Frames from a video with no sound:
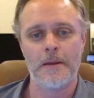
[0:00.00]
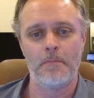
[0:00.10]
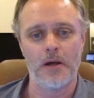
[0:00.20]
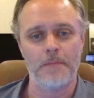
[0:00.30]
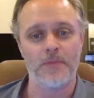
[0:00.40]

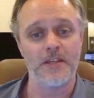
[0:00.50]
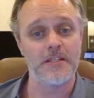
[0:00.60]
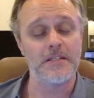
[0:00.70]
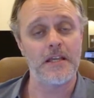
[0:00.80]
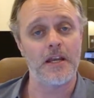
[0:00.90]
But this
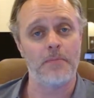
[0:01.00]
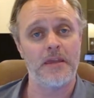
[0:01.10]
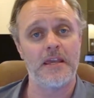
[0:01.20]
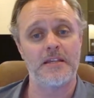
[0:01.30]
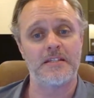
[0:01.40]
is in a
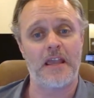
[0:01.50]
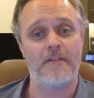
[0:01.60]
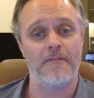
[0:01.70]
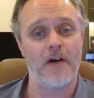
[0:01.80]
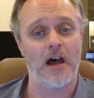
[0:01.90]
PSA
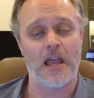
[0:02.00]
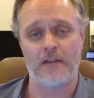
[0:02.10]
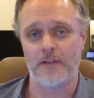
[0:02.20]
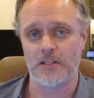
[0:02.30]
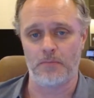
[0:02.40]

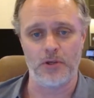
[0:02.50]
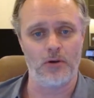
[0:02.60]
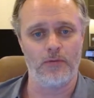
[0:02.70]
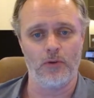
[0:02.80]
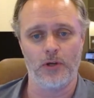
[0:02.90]
5. It's a
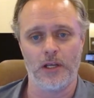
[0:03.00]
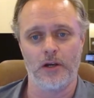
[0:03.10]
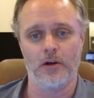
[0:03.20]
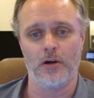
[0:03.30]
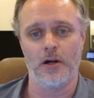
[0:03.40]
beautiful looking
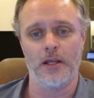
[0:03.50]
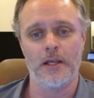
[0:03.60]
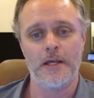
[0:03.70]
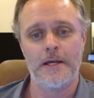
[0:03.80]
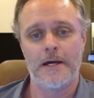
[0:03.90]
card.
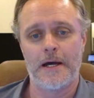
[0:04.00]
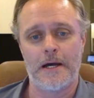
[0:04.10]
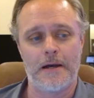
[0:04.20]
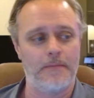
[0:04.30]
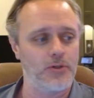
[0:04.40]

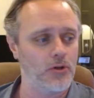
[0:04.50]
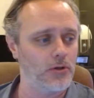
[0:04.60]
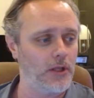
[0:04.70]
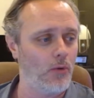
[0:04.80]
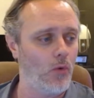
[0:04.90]

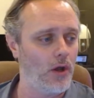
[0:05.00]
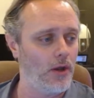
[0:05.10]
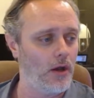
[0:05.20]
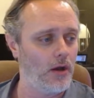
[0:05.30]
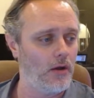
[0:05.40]
Certainly one
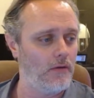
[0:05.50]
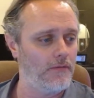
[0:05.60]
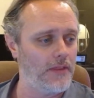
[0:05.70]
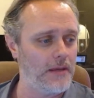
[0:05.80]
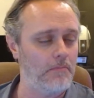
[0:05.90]

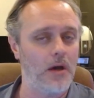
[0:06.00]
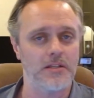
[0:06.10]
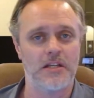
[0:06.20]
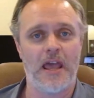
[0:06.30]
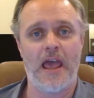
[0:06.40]
of the
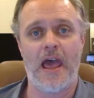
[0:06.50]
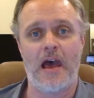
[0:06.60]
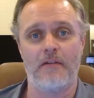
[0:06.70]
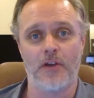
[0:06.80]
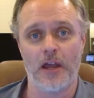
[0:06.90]

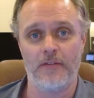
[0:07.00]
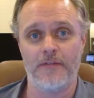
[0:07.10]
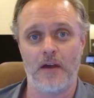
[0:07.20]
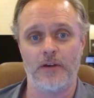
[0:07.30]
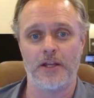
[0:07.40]
must-have kind of
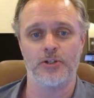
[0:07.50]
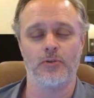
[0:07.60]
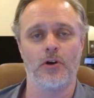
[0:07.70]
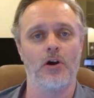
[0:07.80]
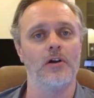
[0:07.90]
foundational
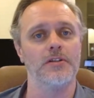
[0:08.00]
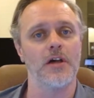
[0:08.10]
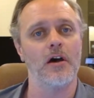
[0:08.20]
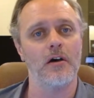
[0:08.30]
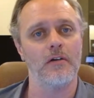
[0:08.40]
cards
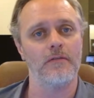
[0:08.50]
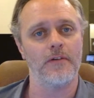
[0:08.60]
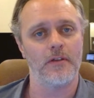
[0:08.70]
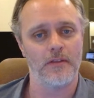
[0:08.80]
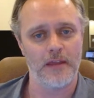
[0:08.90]
of
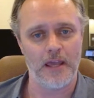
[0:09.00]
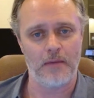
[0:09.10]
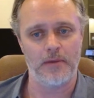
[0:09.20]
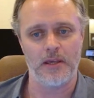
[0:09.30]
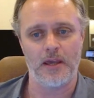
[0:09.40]
the
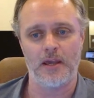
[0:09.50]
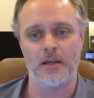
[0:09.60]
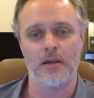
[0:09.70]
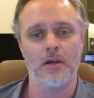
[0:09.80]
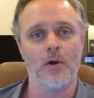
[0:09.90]

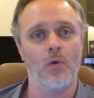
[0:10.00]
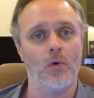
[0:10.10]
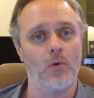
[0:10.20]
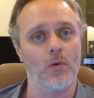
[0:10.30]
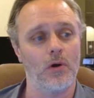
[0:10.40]
NBA
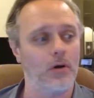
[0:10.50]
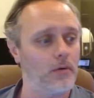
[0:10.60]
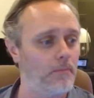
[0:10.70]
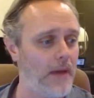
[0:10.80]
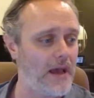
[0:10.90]
or
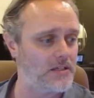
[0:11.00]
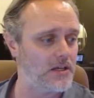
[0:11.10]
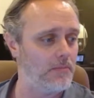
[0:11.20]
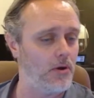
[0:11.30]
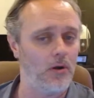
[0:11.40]

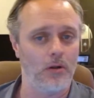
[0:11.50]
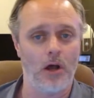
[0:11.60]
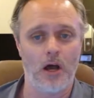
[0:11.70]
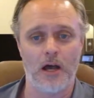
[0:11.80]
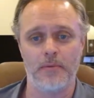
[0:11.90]
basketball
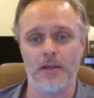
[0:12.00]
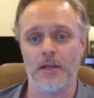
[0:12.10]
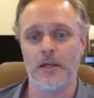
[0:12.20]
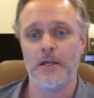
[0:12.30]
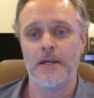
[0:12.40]
hobby.
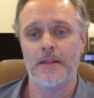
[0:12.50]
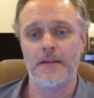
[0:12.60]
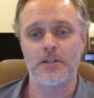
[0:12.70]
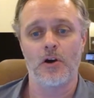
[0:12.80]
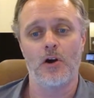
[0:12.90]

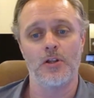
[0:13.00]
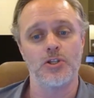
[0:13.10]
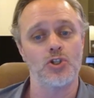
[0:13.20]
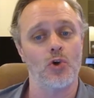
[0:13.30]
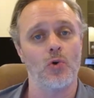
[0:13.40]
This card
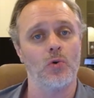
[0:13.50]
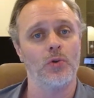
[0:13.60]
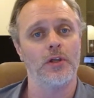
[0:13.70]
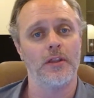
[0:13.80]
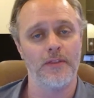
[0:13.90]

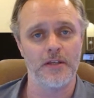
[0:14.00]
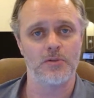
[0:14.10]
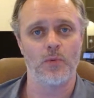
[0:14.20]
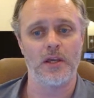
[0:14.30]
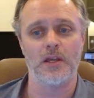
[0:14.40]
sold this
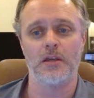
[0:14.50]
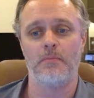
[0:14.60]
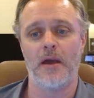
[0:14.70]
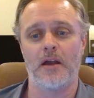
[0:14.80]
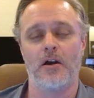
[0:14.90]
week
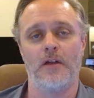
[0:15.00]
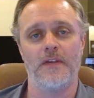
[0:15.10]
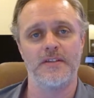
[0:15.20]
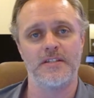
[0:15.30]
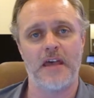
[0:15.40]
back on the
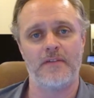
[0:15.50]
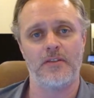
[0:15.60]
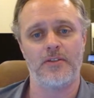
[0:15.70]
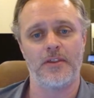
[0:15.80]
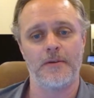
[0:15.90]

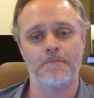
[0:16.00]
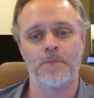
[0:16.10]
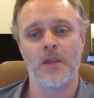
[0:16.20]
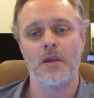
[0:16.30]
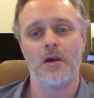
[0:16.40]
7th
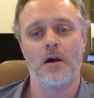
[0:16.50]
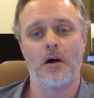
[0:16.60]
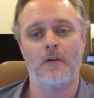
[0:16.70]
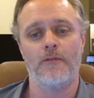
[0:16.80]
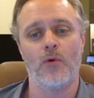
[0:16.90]

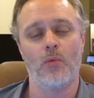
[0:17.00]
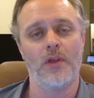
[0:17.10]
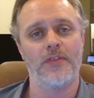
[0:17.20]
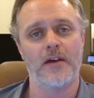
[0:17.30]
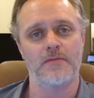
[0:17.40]
for
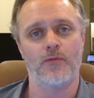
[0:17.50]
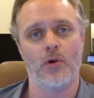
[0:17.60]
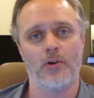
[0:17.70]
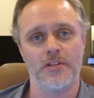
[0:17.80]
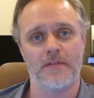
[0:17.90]

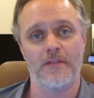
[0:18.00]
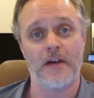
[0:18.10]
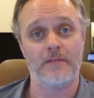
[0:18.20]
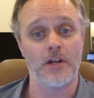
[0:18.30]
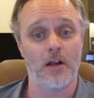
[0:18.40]

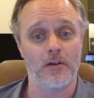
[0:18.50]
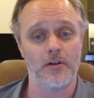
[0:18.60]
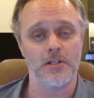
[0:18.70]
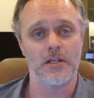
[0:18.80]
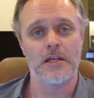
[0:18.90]

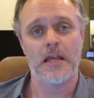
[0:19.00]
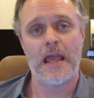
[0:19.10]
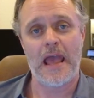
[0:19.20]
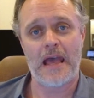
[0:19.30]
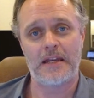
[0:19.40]
$1,475
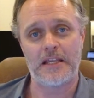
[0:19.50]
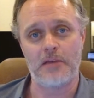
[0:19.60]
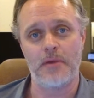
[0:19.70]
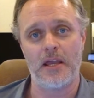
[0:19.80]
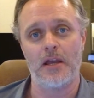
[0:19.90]
at
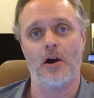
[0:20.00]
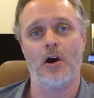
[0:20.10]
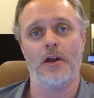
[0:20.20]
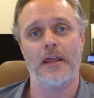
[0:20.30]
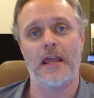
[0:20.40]
eBay
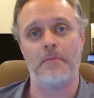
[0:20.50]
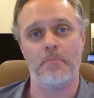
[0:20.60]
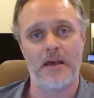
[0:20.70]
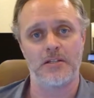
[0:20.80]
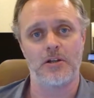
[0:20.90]
on a
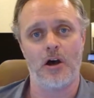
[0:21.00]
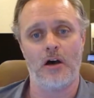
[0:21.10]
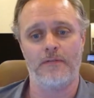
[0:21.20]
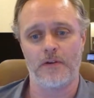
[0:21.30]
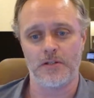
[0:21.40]
best
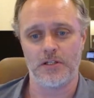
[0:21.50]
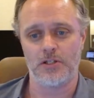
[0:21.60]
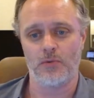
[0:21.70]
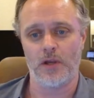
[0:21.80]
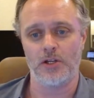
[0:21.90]
offer
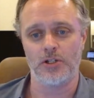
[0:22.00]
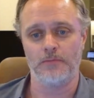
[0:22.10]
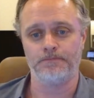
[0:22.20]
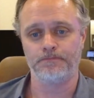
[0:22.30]
situation.